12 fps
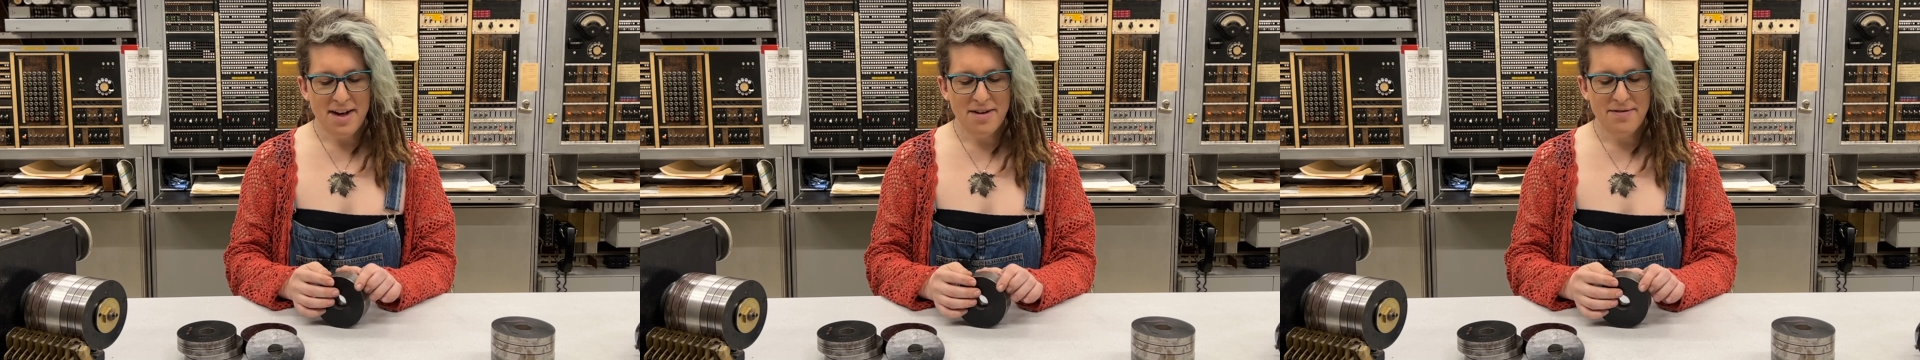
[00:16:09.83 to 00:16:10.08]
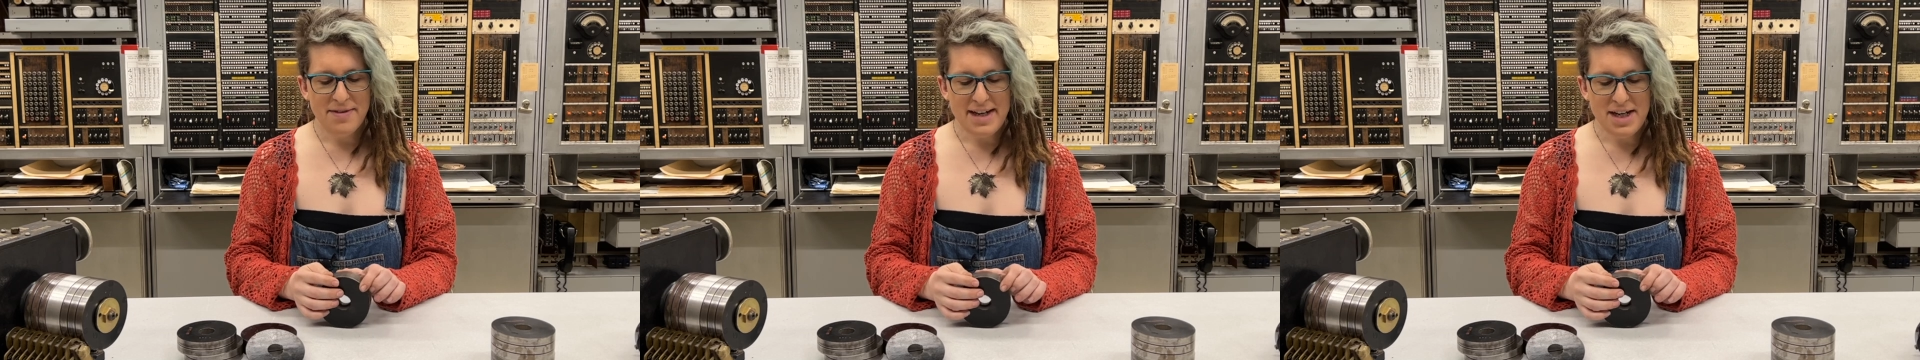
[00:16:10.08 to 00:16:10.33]

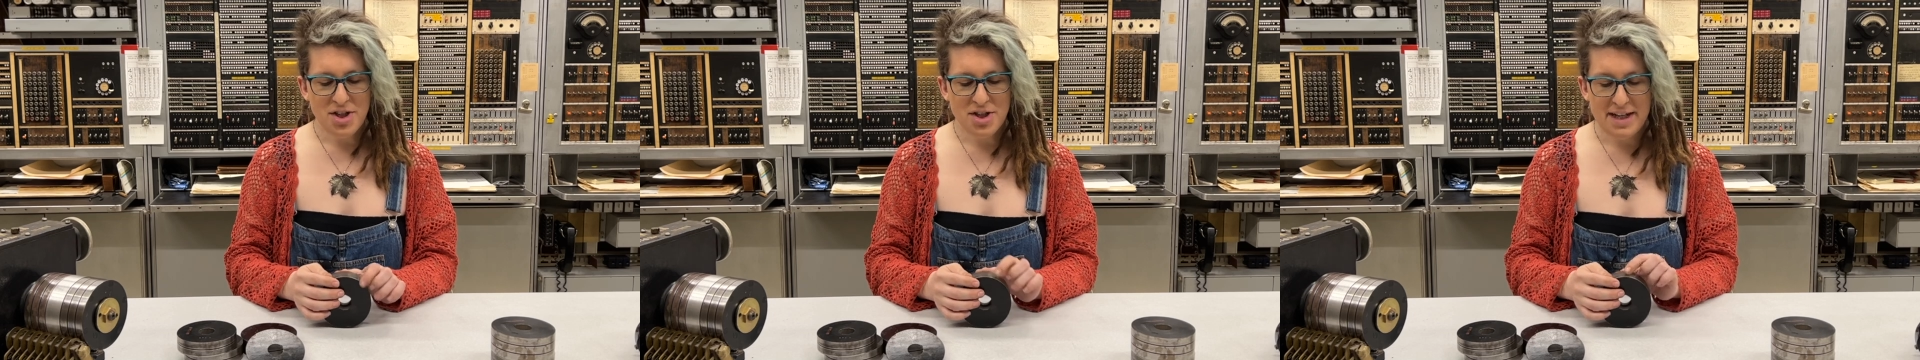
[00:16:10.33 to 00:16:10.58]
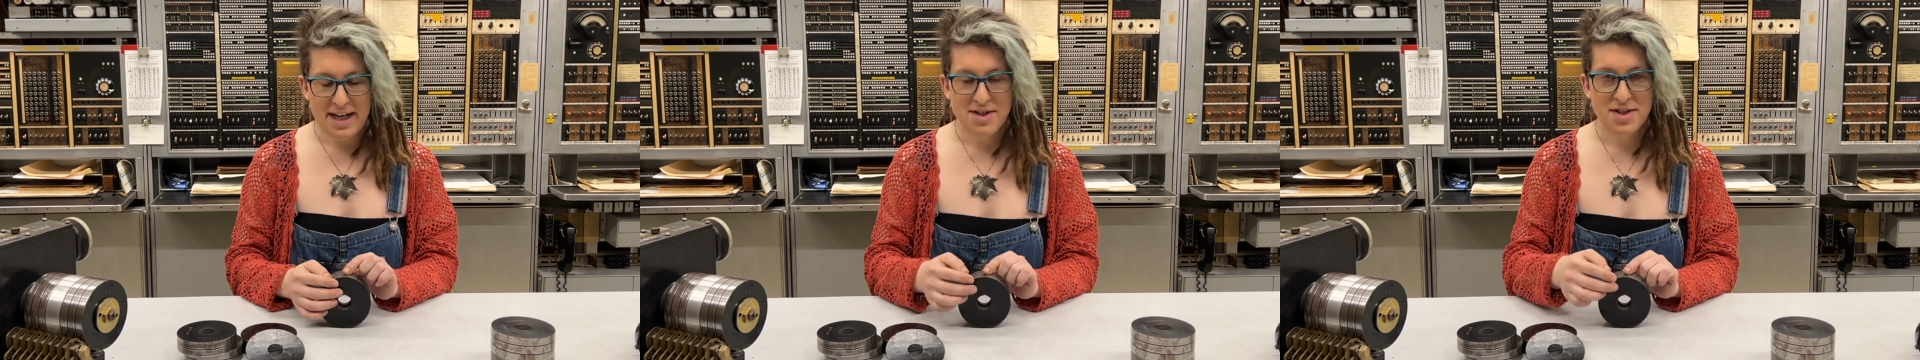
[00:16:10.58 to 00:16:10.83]
of each
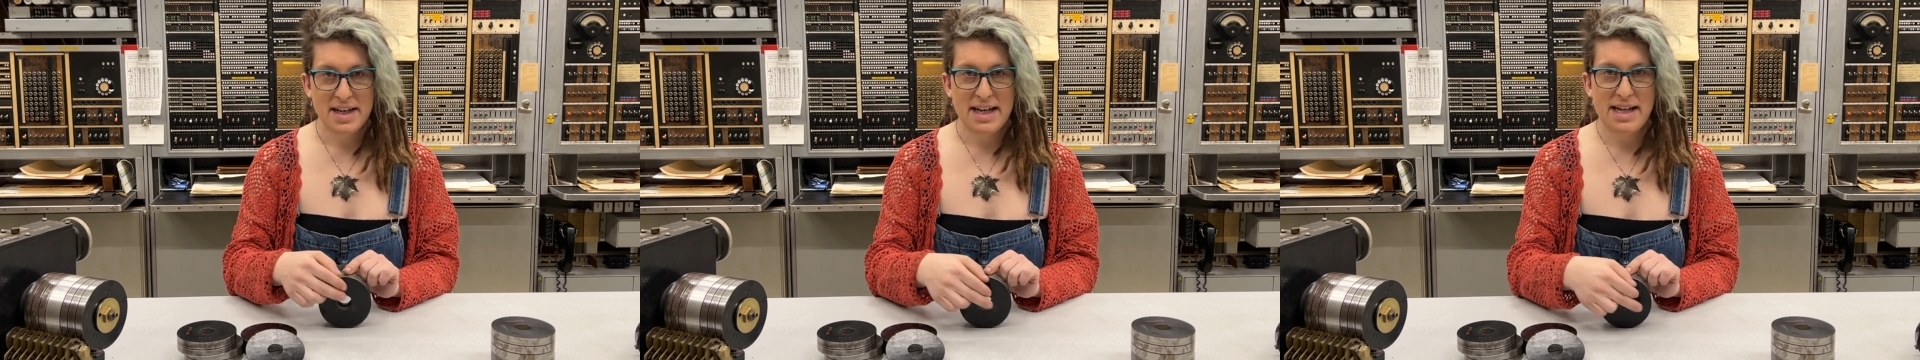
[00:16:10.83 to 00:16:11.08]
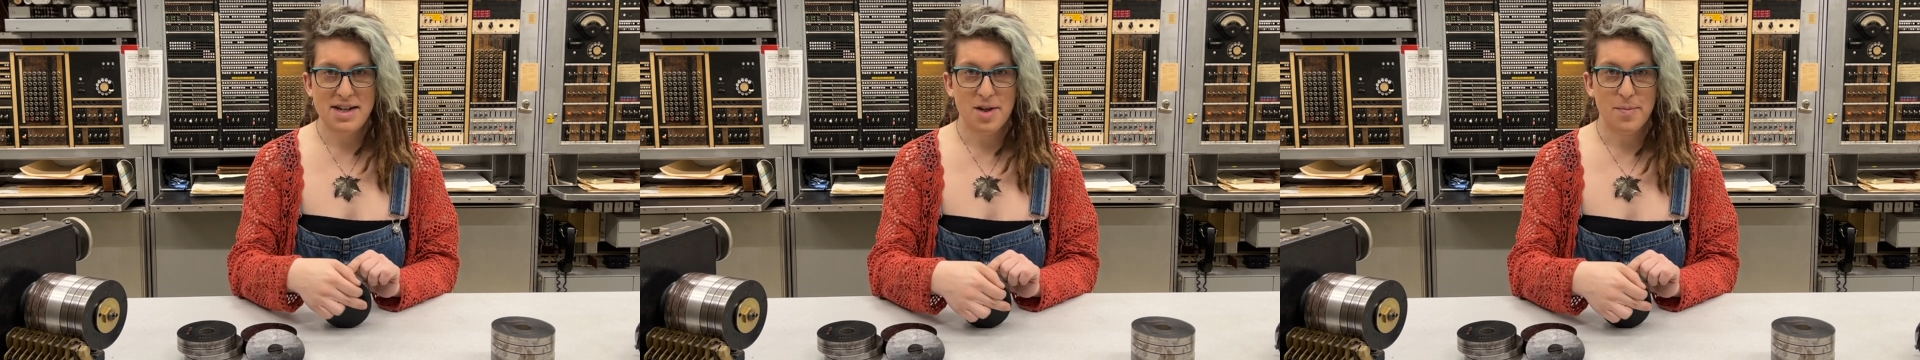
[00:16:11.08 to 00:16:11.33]
disc
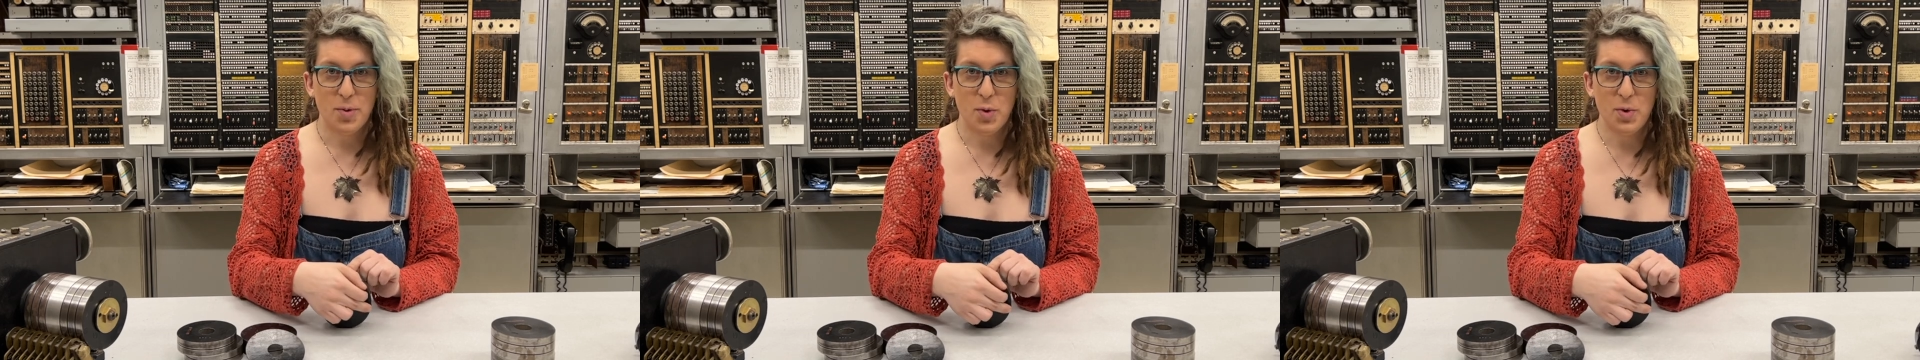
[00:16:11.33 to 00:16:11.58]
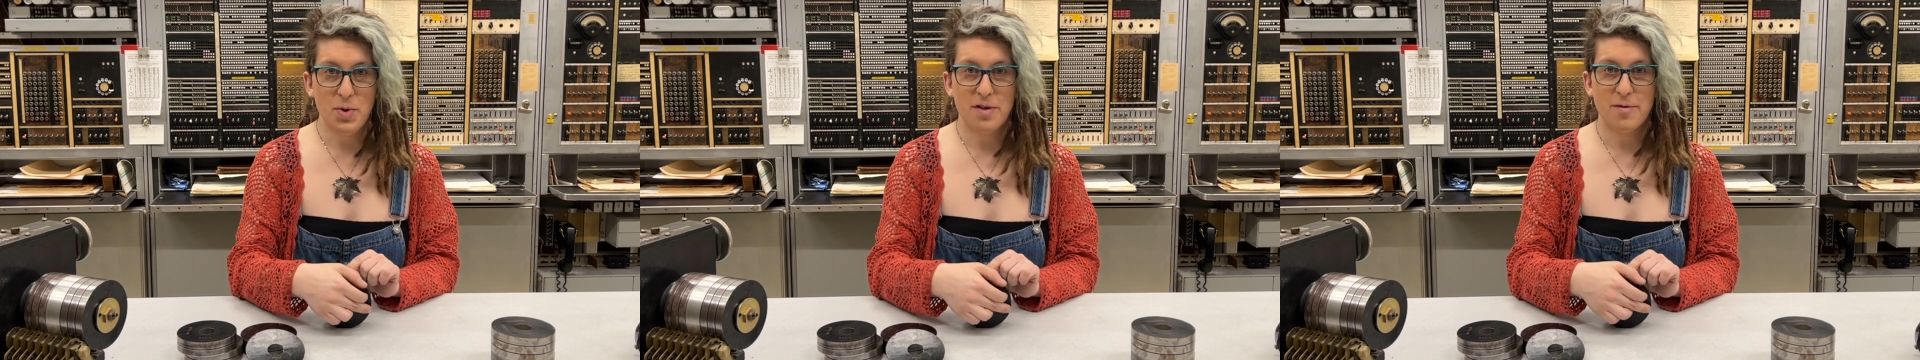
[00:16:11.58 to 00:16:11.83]
is a
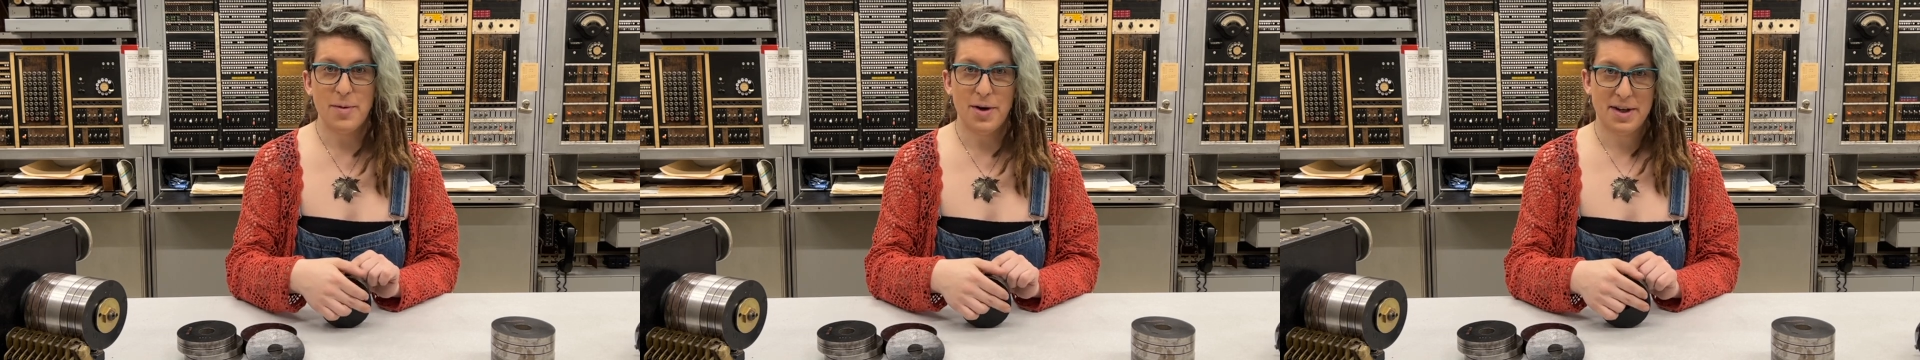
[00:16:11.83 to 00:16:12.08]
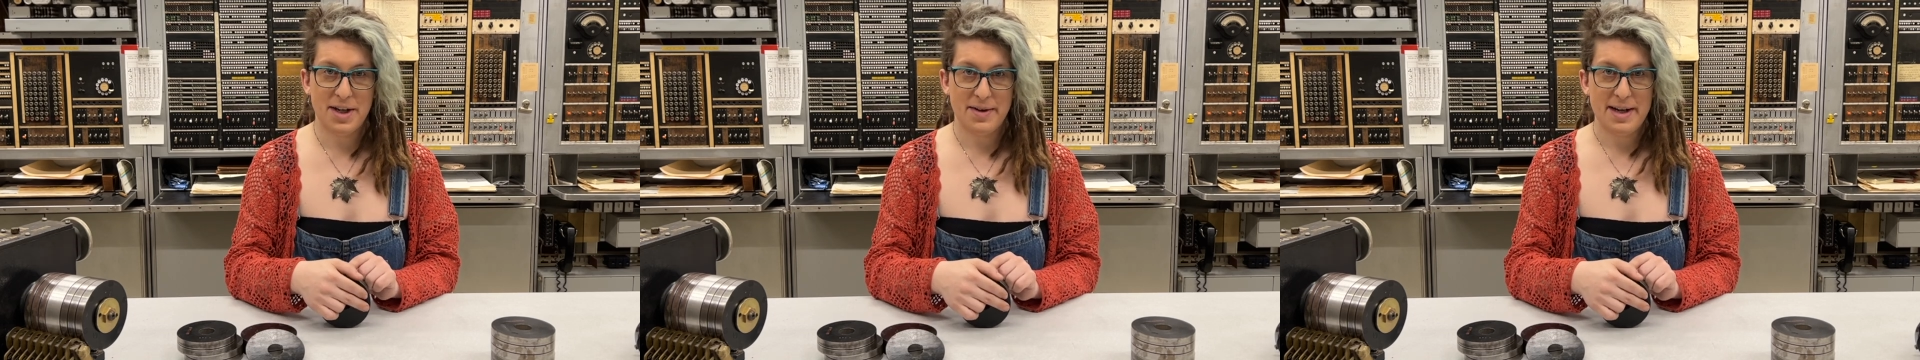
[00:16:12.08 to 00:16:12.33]
pool of
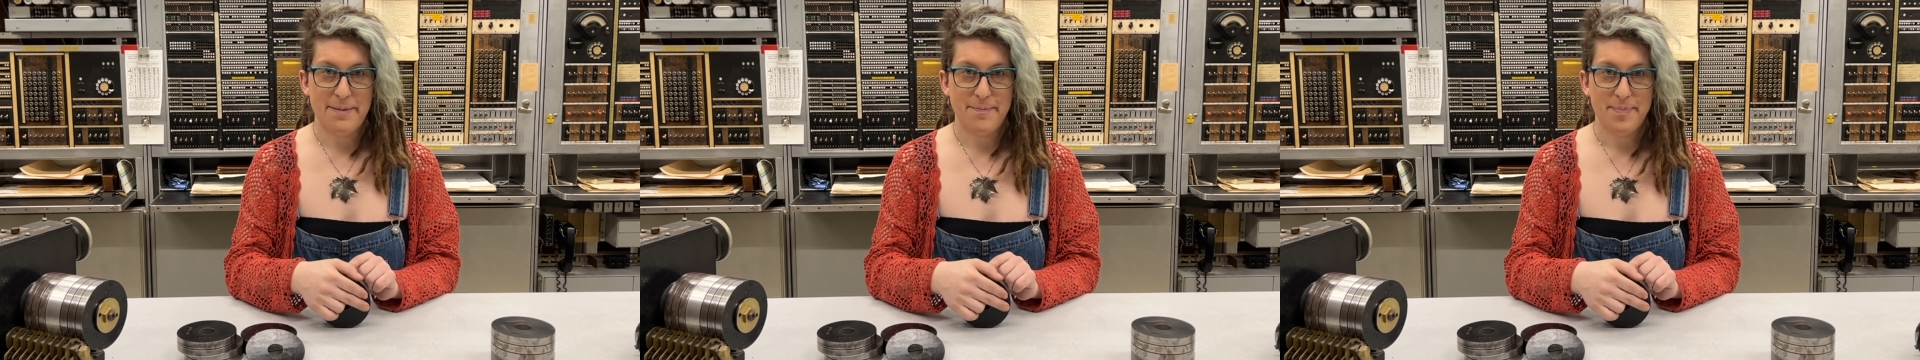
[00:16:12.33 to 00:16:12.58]
mercury,